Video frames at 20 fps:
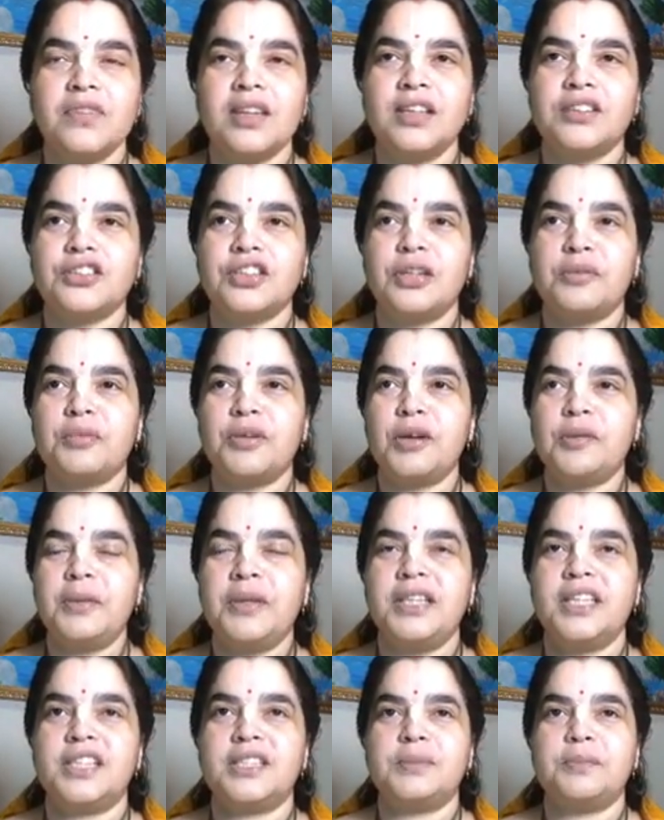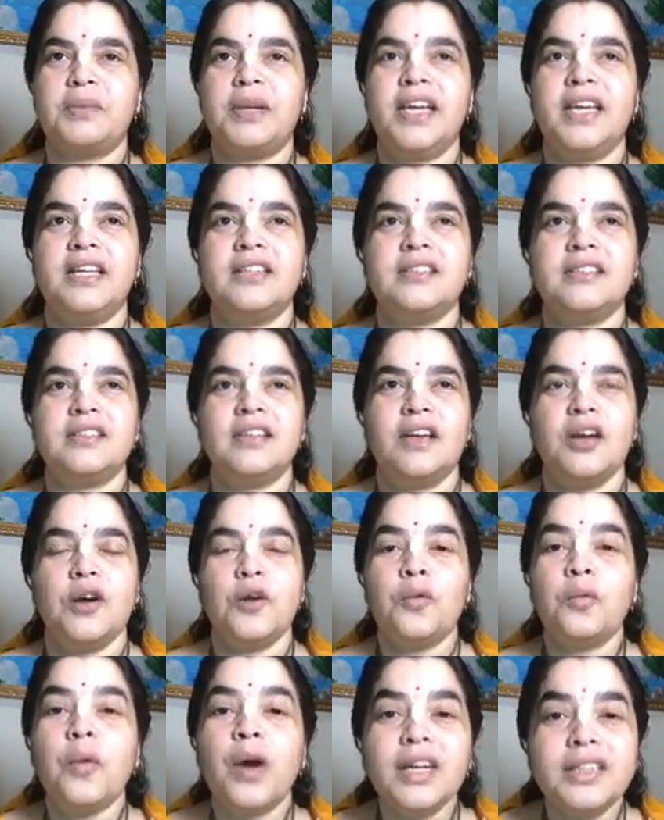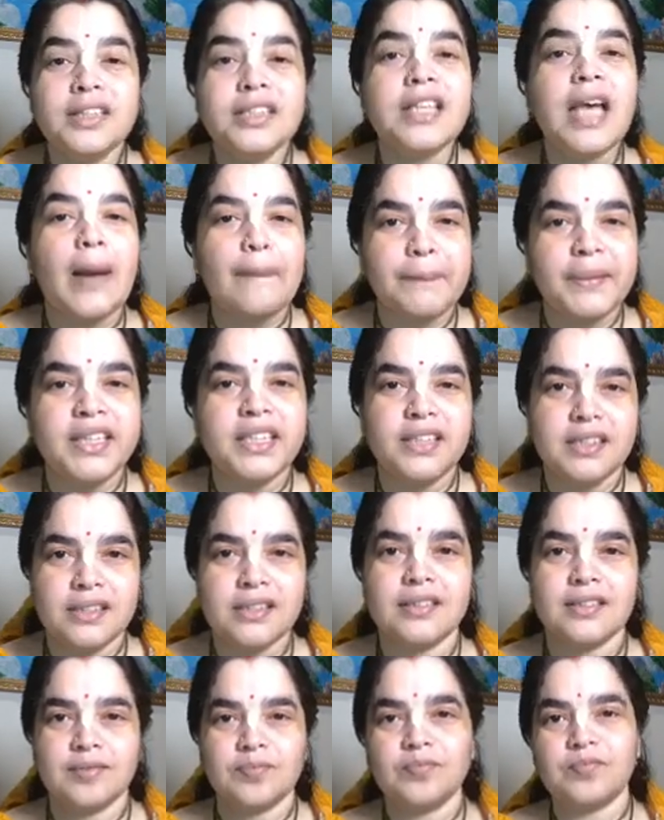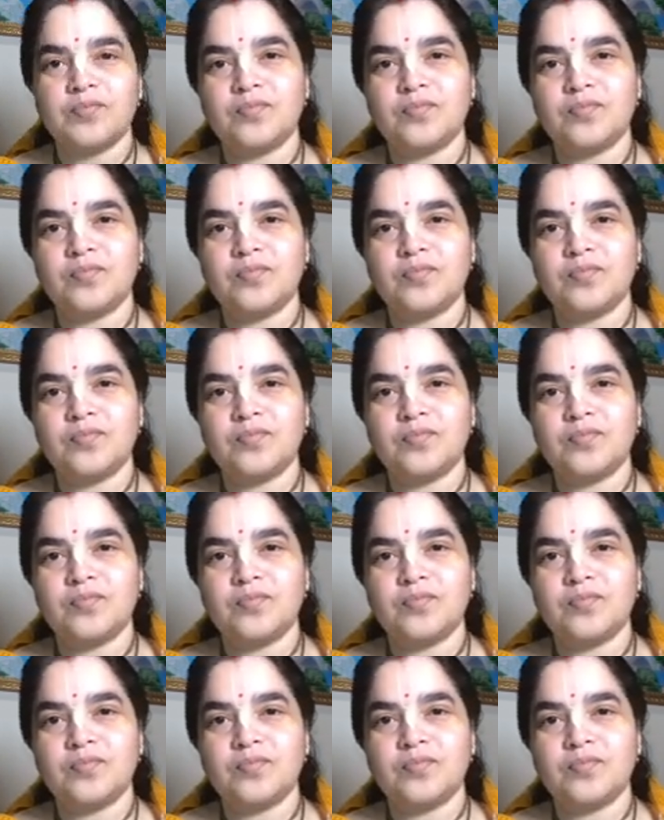Srila Prabhupada explains, what is happiness?